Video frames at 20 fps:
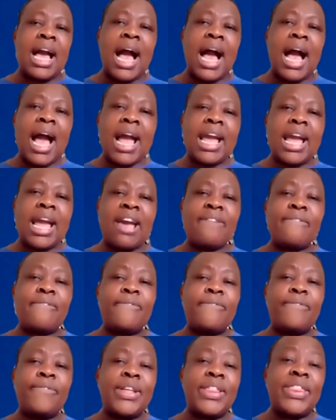I have
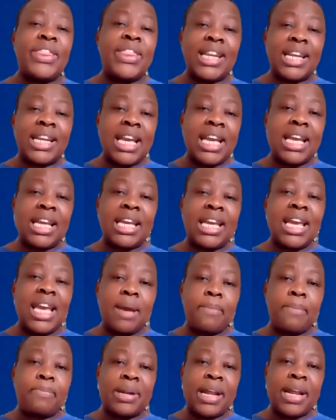3
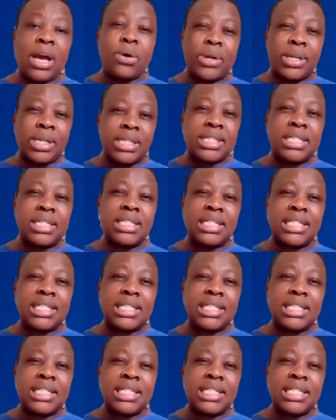key priorities